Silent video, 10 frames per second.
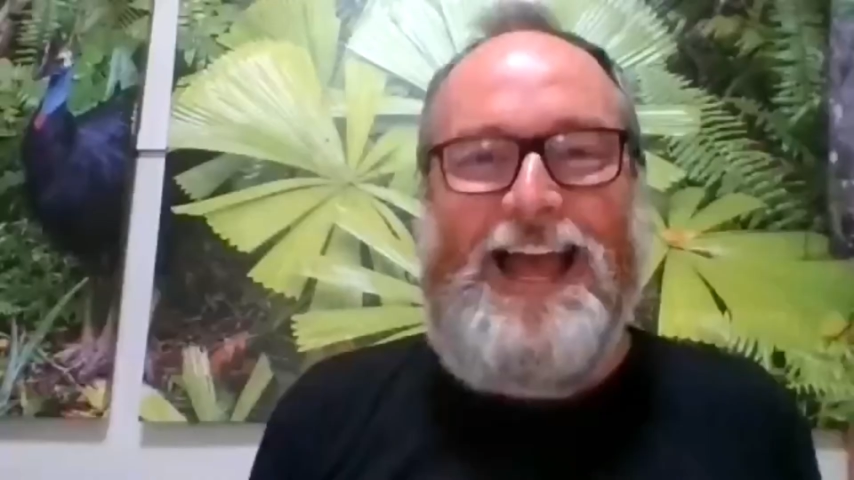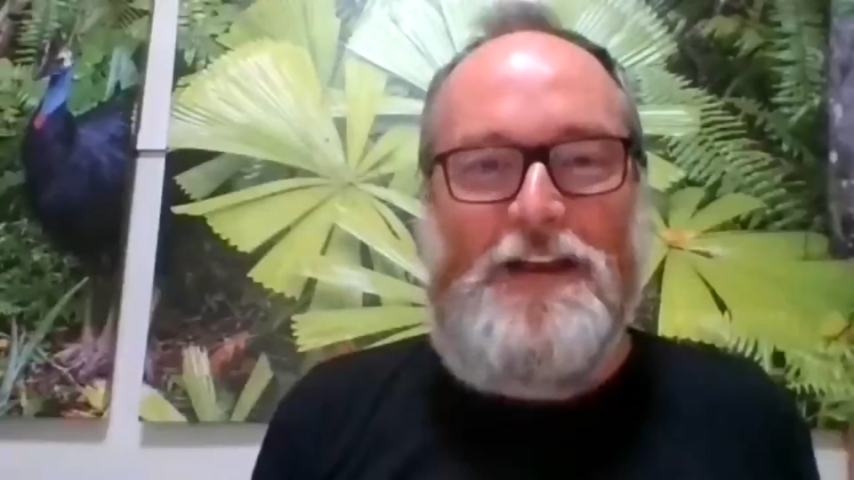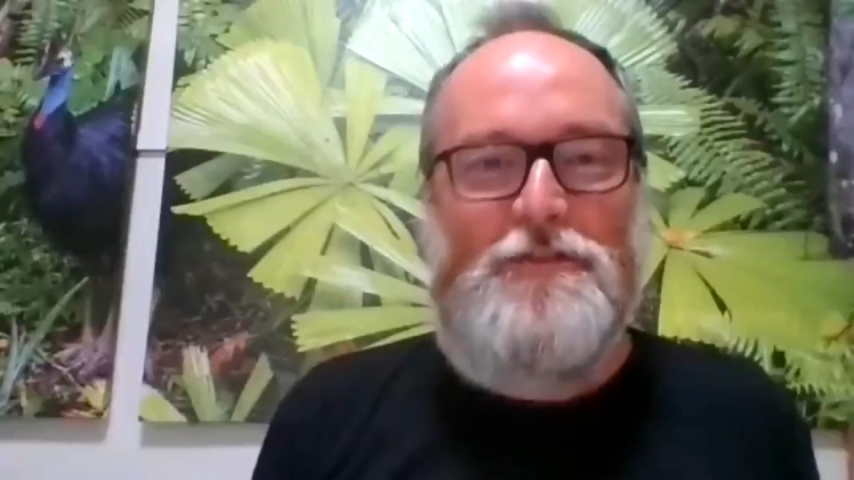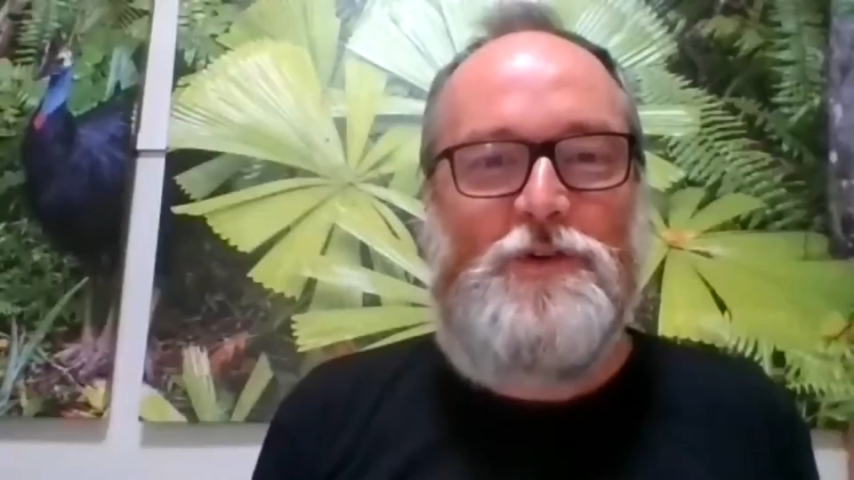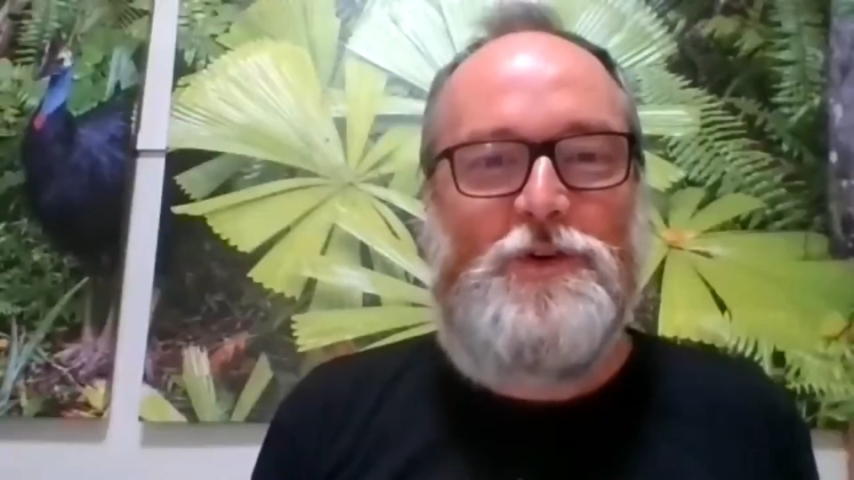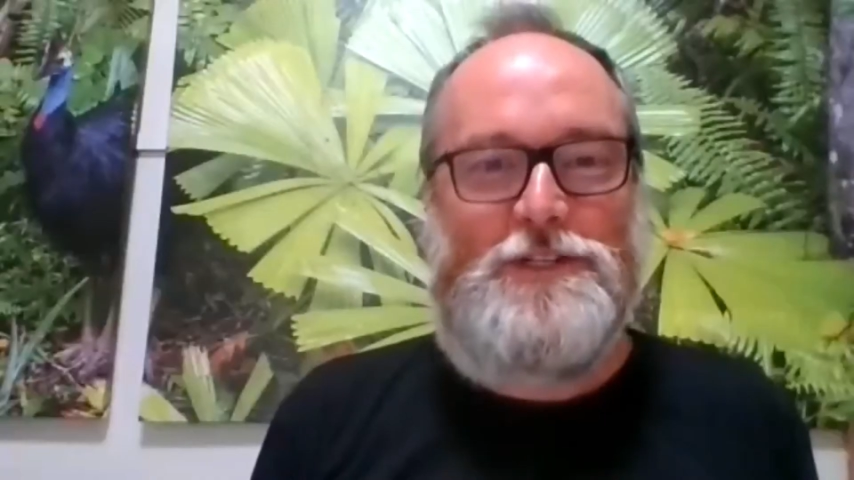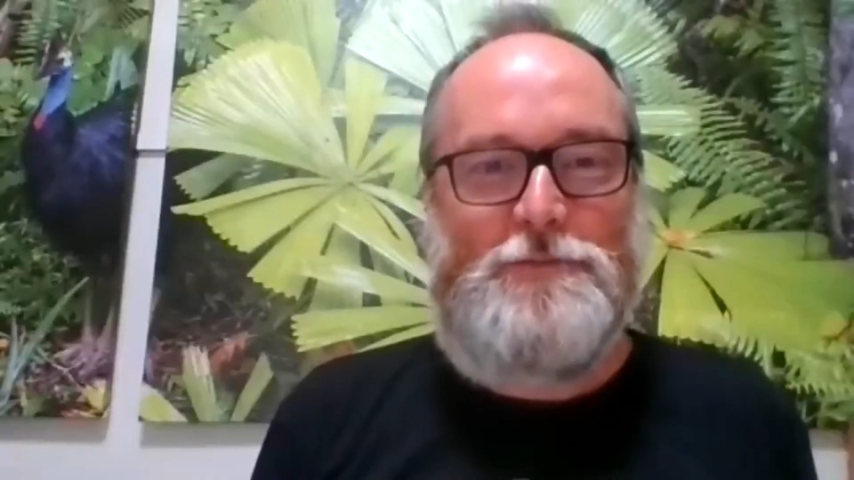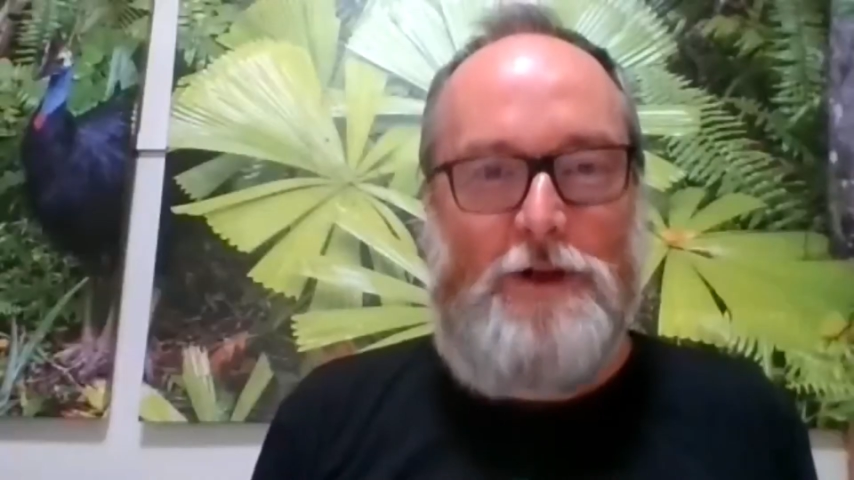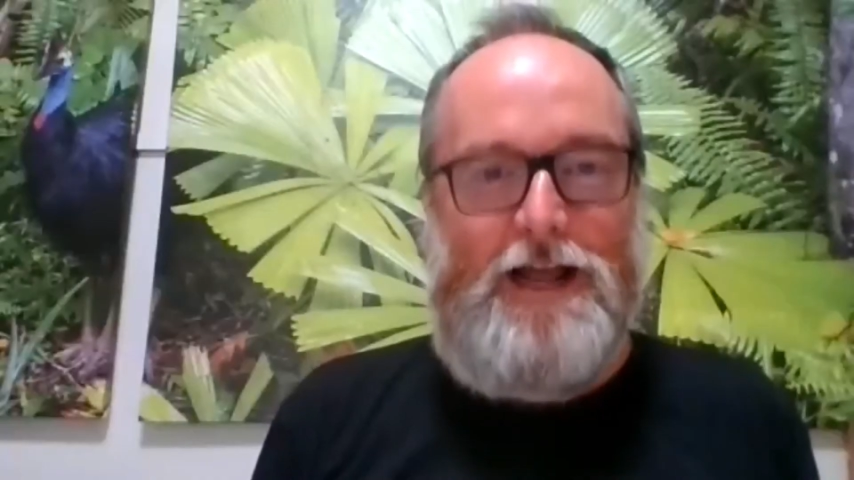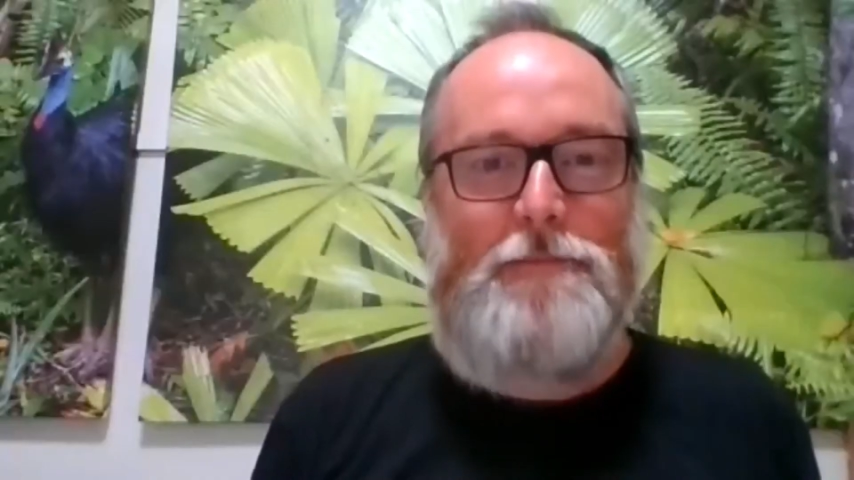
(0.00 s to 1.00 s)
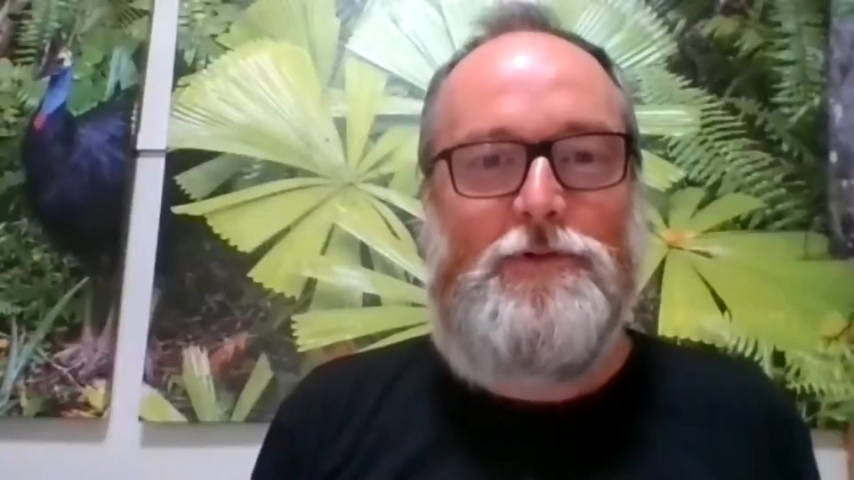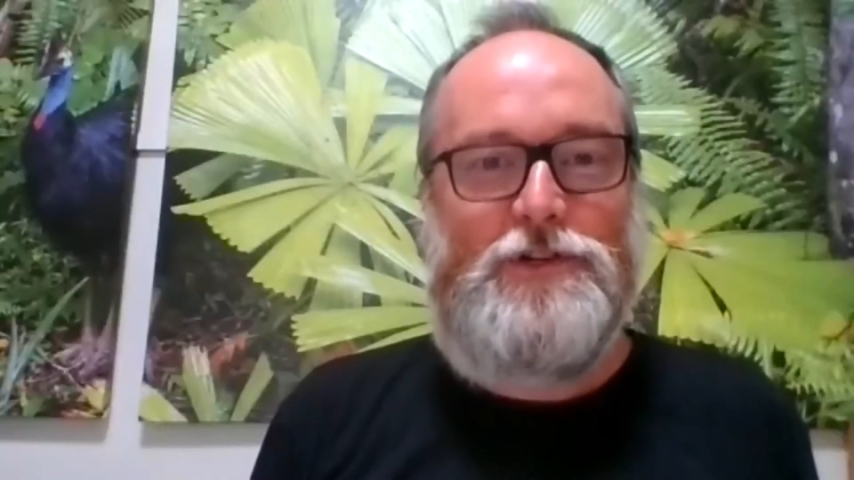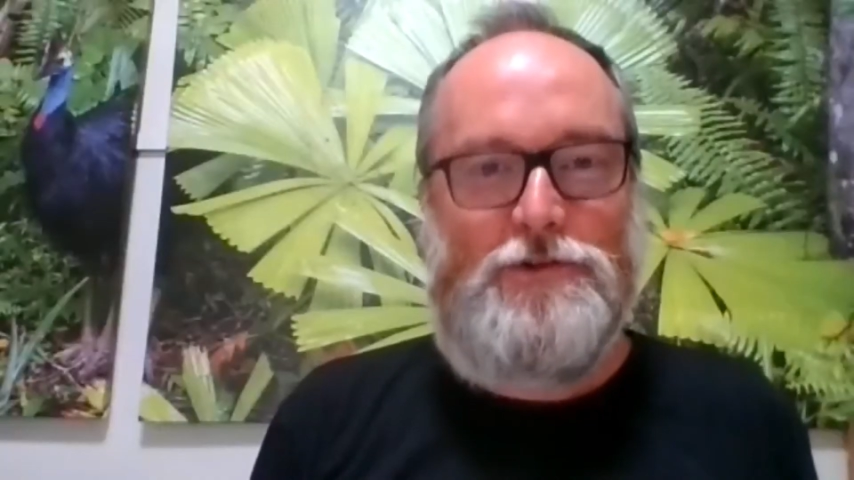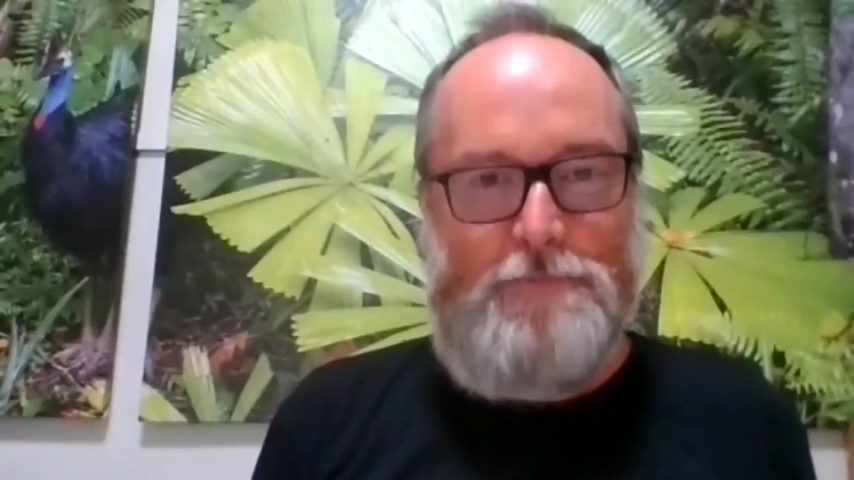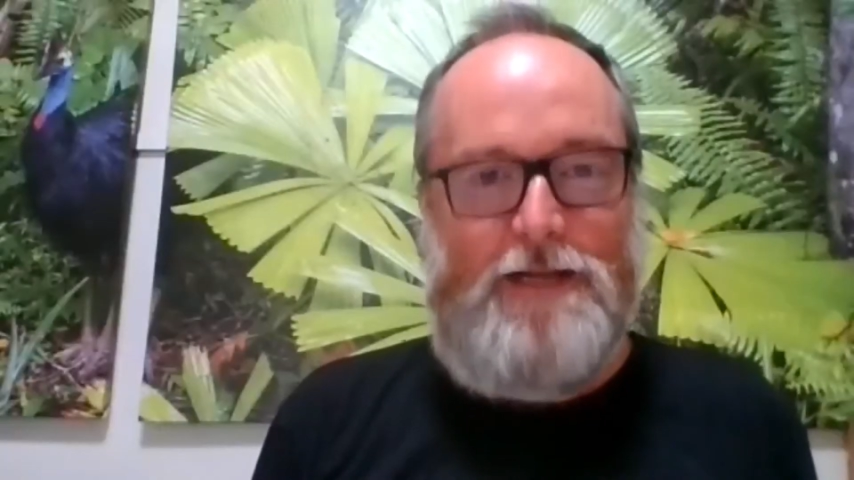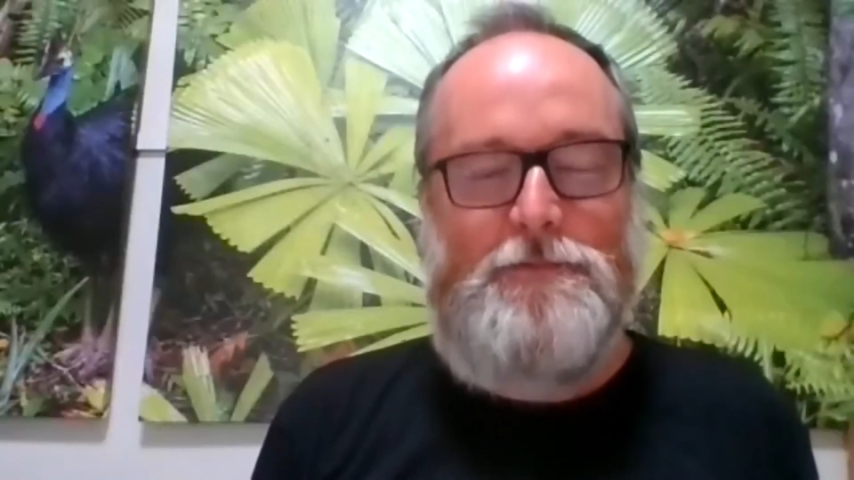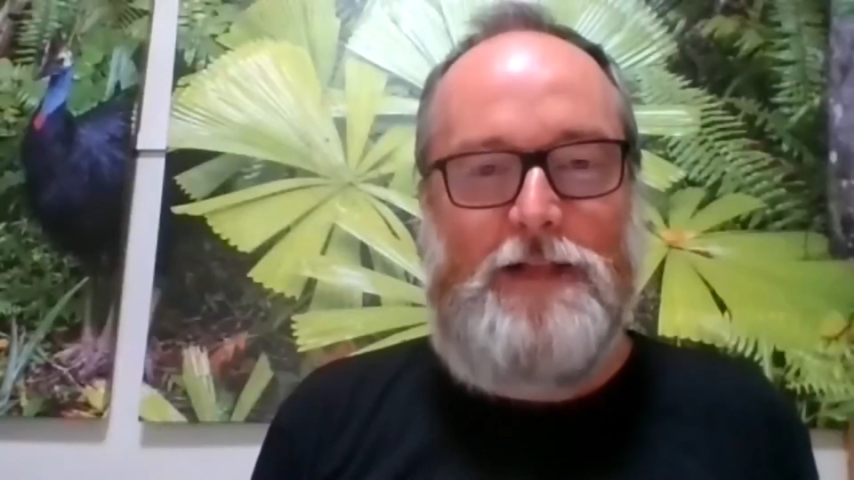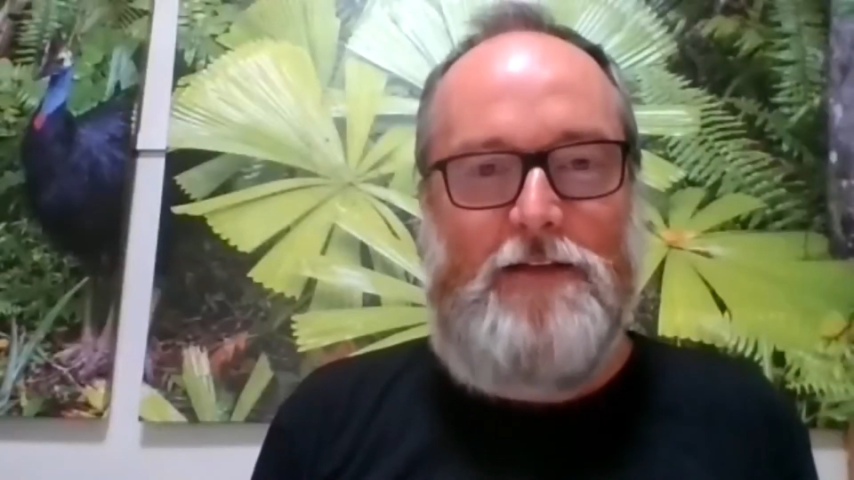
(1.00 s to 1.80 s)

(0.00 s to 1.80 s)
and of course, what Aboriginal people